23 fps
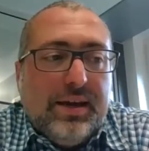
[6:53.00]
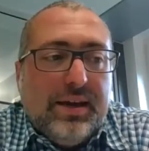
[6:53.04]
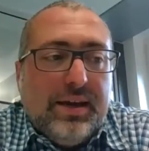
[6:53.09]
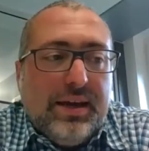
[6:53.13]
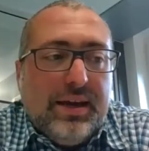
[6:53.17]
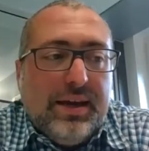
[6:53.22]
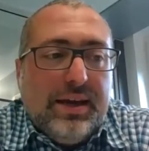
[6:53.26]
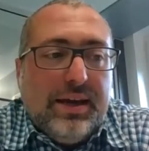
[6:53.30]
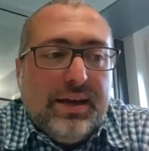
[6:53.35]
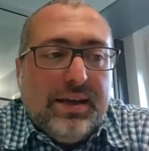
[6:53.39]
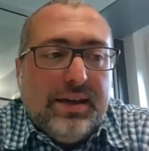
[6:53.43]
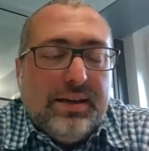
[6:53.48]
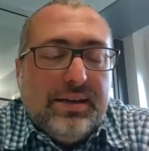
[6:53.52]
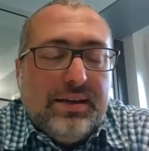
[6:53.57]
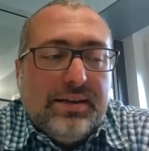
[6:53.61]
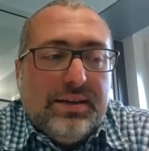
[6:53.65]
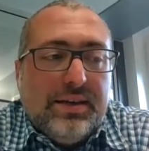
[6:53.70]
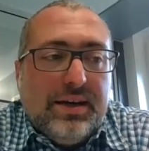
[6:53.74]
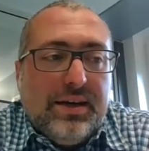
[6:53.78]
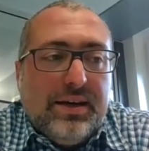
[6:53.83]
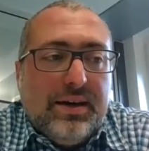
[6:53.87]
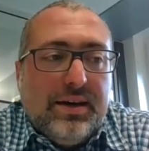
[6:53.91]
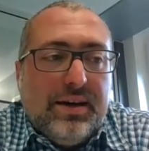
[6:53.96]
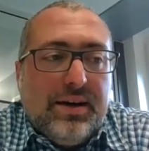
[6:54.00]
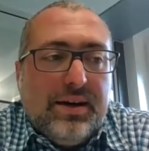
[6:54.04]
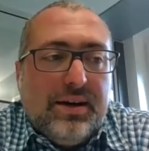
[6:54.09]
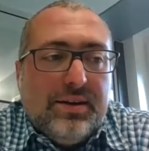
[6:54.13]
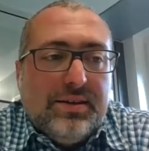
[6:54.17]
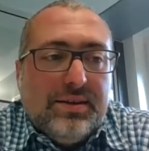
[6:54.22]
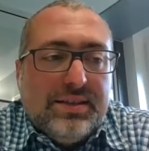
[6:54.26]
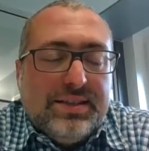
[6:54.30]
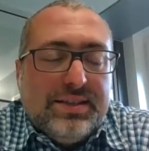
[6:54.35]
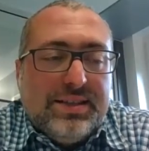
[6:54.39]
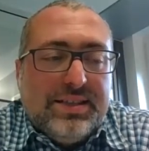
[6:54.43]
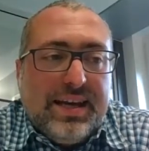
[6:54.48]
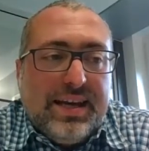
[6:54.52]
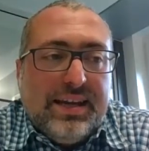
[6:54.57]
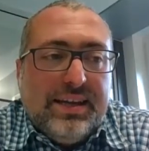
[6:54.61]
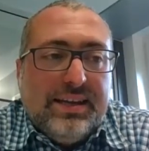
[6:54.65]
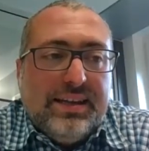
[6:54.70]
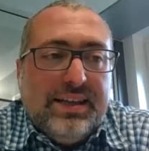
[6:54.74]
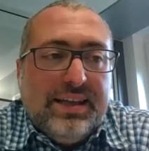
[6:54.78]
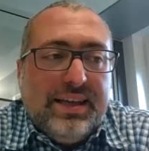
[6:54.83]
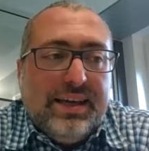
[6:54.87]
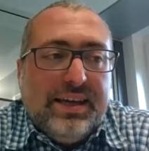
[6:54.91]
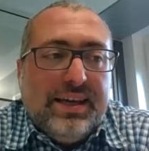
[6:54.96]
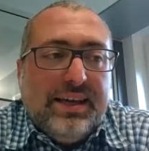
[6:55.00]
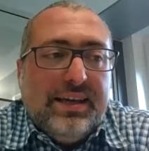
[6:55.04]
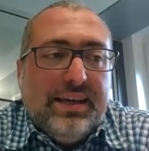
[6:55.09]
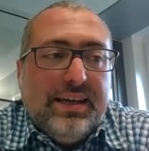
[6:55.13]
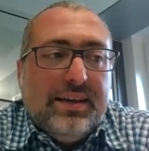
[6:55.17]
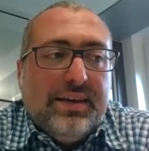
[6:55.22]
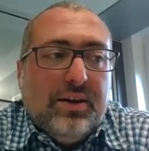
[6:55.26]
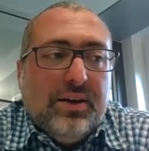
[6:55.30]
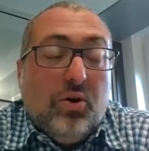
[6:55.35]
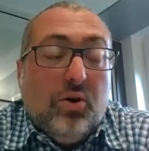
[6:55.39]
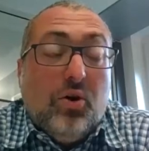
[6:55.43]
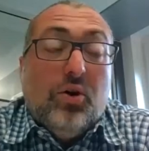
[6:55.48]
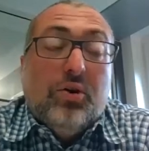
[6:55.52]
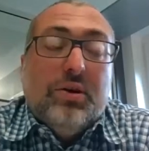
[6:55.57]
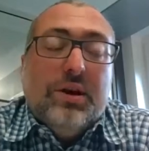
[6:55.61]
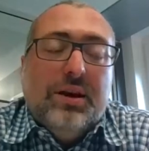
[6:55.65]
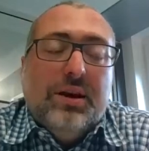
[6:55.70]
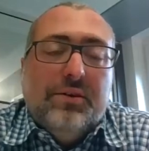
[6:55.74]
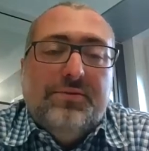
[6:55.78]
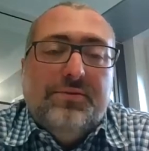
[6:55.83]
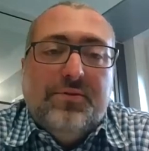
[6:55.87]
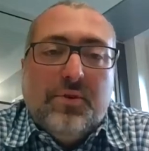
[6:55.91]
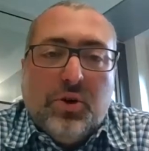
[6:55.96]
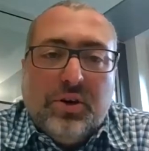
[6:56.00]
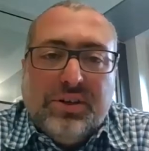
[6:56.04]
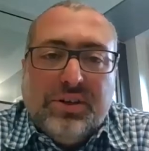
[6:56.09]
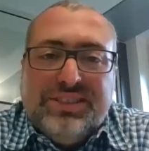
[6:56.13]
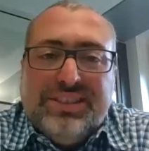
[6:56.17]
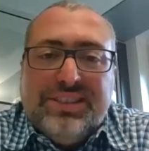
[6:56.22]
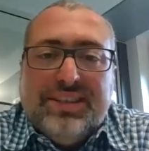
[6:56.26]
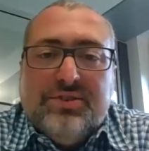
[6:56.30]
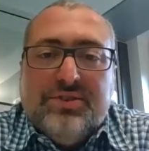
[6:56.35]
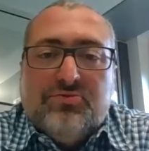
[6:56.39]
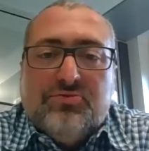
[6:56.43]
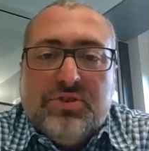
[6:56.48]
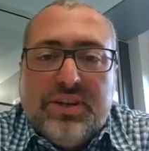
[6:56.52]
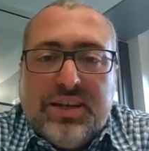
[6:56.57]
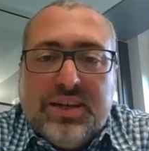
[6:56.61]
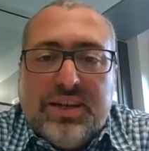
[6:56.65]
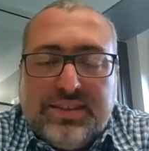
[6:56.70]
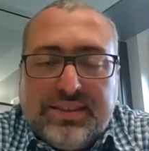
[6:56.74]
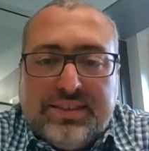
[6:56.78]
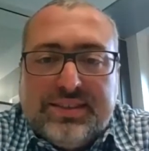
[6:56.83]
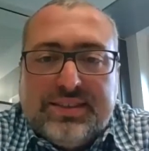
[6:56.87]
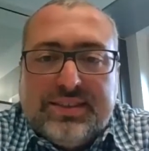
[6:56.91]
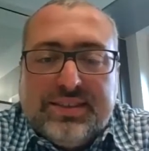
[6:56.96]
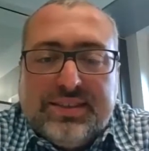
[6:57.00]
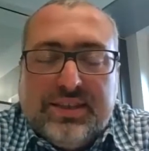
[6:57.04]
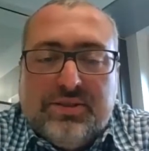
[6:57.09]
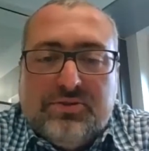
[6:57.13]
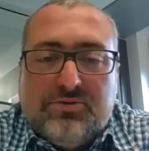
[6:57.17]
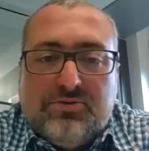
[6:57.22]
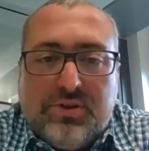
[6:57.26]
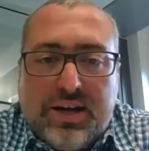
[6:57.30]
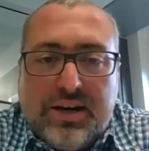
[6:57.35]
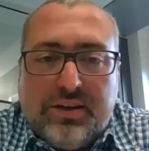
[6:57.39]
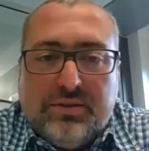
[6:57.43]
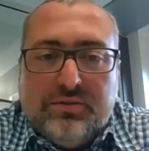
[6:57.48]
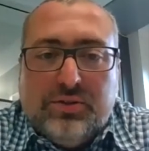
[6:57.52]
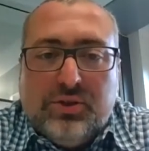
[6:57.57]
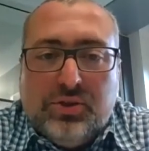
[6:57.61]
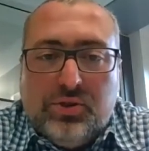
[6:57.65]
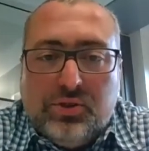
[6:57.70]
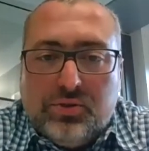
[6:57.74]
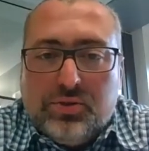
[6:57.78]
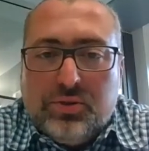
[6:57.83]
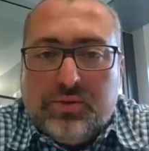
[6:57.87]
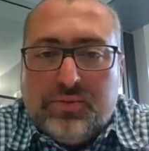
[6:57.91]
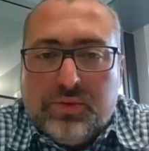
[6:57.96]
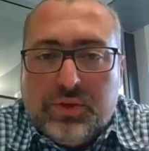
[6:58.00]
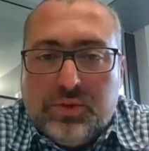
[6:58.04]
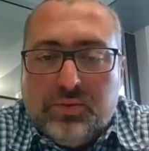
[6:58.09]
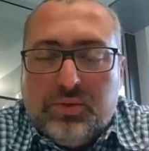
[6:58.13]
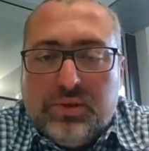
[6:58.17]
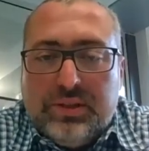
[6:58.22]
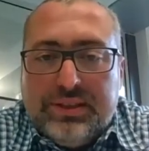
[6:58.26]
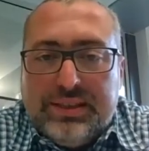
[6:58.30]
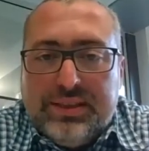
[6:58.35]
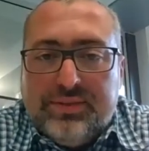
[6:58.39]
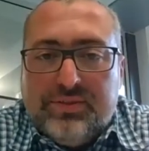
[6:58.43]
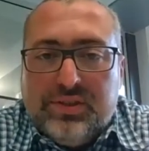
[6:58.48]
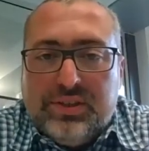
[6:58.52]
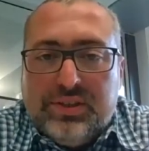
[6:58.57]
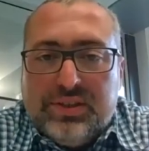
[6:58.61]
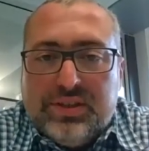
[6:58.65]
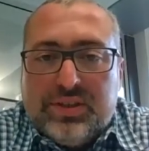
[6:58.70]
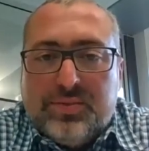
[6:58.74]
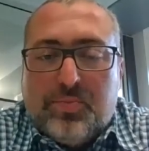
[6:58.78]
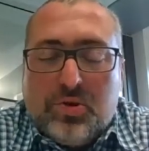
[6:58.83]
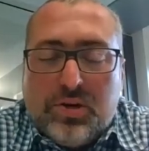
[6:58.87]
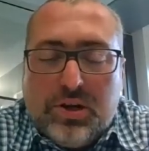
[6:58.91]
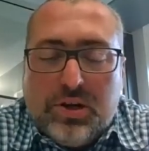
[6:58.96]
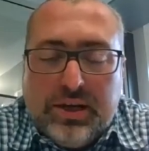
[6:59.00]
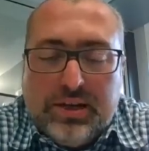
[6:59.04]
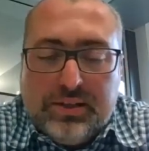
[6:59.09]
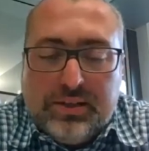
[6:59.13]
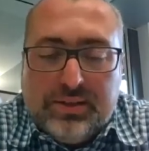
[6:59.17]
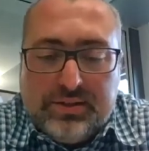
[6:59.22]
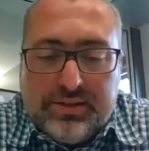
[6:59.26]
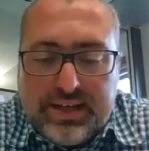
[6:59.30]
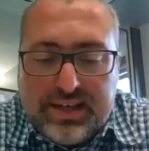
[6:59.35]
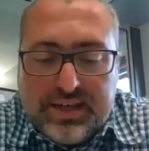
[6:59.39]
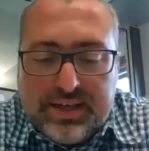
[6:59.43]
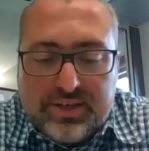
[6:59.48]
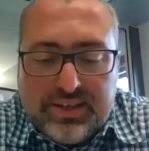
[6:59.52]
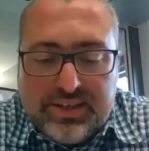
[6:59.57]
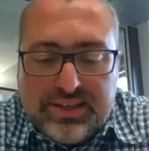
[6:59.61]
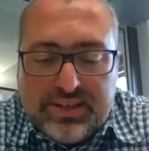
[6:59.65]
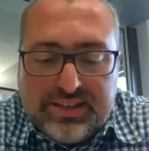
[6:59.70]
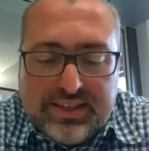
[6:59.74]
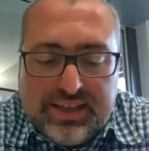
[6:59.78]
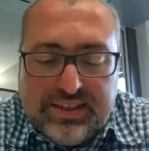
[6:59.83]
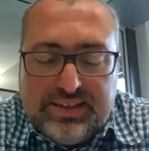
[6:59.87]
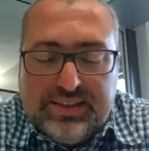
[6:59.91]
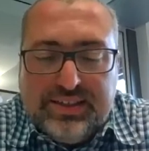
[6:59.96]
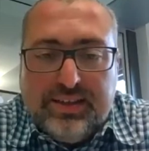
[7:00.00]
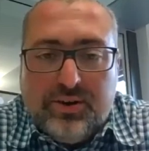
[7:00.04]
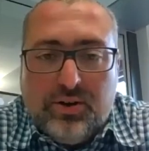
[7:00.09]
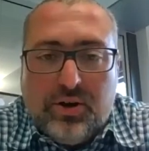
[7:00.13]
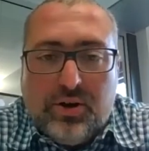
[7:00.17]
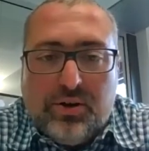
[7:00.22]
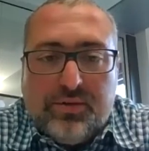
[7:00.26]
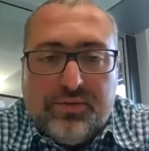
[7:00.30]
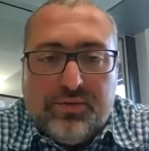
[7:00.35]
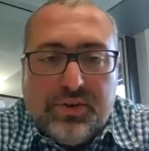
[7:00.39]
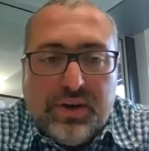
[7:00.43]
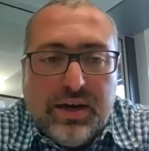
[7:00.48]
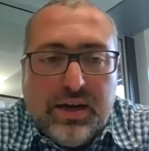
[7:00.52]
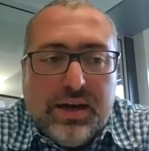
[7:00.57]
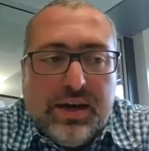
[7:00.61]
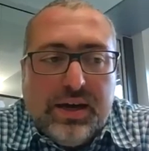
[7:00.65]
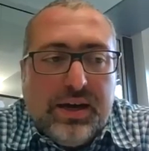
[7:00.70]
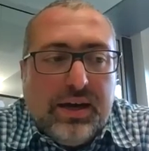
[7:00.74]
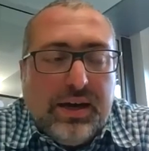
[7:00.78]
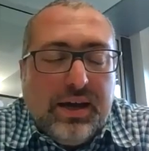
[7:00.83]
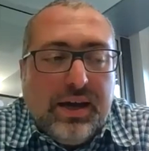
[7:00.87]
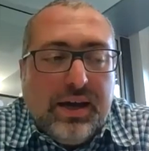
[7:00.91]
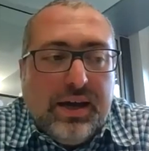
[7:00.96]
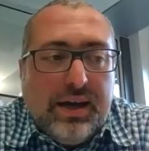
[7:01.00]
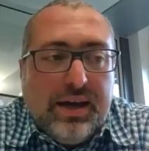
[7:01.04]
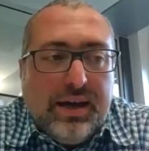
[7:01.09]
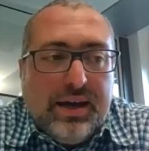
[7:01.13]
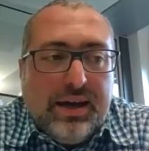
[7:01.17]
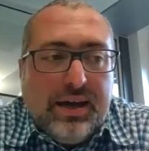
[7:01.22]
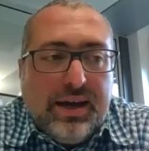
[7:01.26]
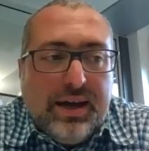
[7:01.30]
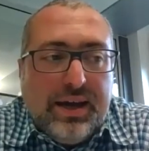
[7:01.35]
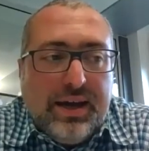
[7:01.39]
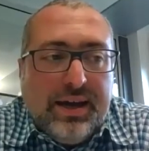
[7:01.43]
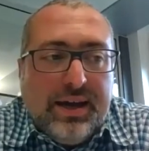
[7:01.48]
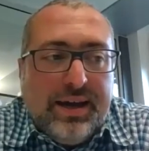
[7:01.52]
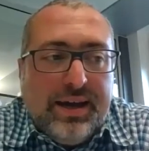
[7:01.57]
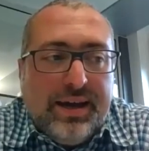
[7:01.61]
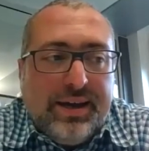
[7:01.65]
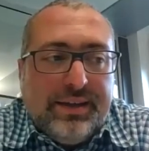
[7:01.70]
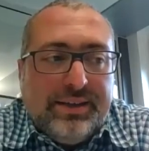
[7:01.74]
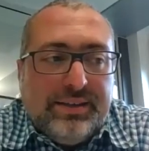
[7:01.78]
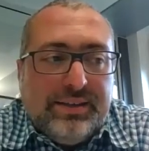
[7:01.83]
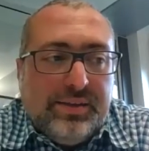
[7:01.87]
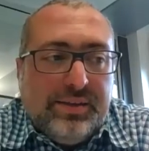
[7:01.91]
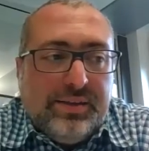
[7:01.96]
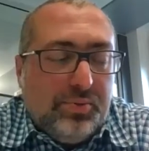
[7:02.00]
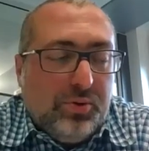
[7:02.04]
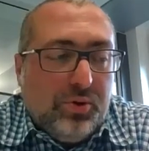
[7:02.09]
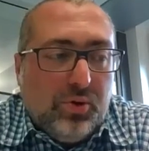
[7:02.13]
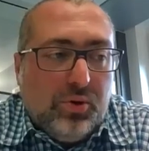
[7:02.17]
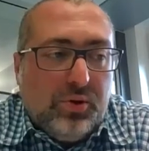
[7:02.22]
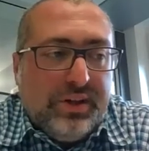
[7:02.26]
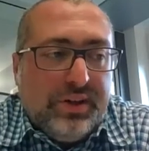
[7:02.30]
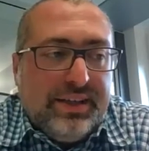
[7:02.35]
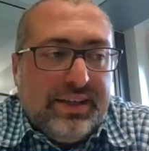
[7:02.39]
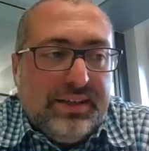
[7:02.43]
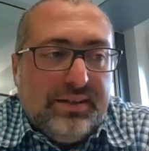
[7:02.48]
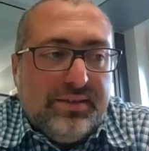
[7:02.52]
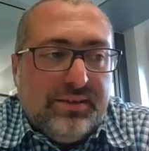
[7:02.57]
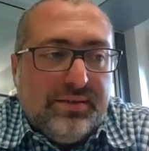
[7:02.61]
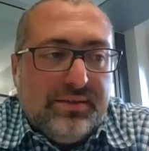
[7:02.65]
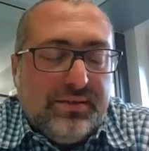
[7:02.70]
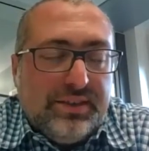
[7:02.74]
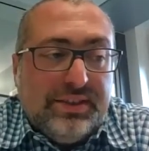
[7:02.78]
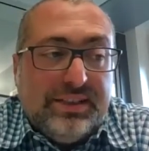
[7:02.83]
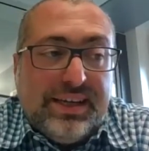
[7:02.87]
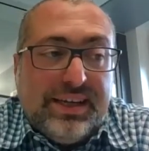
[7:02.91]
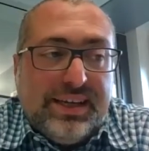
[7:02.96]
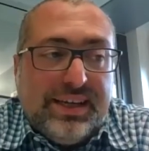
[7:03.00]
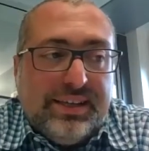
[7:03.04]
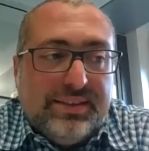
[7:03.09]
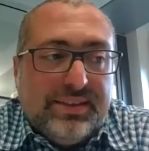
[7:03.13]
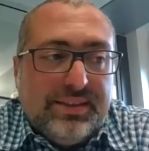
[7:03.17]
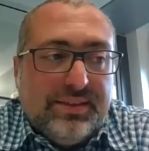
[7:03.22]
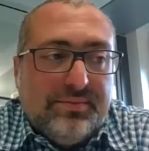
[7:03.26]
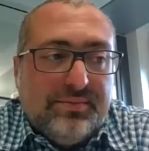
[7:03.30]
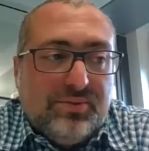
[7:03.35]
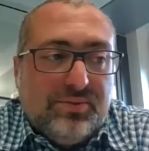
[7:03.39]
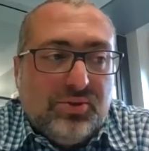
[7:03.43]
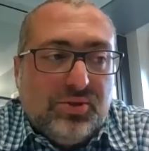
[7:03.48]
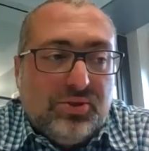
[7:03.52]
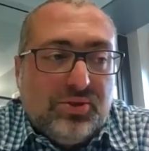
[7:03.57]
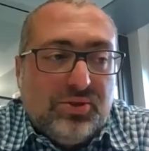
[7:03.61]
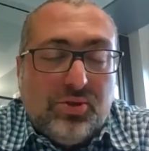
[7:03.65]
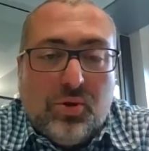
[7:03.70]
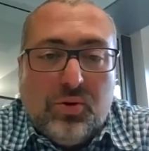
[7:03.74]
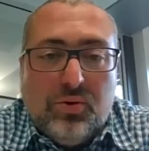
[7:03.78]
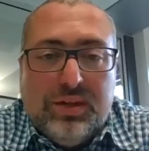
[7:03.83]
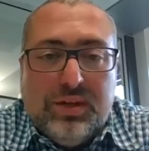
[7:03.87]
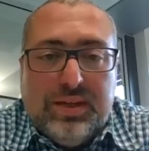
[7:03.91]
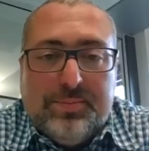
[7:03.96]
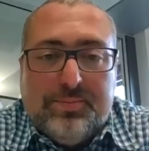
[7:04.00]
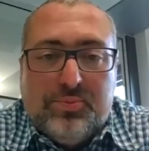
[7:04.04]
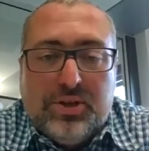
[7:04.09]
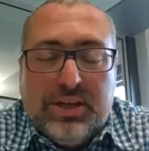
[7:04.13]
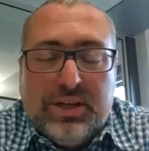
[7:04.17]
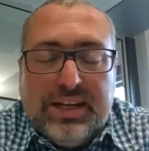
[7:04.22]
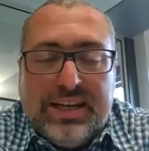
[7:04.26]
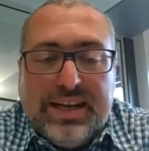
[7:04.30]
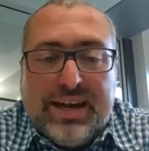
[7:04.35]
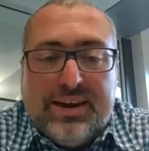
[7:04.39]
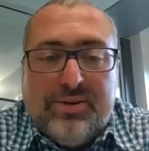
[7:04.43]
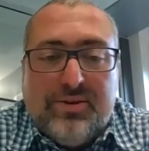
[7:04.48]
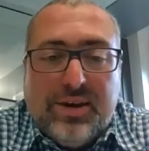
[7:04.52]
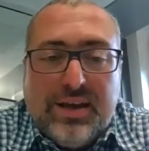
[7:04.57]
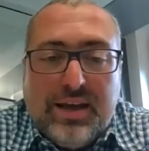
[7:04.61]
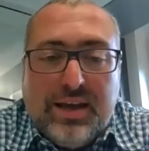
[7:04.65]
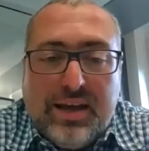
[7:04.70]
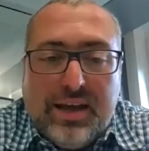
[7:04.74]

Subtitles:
in understanding or averting risks around the use of real-world evidence prior to actually setting off and deploying the data so liberally. Now,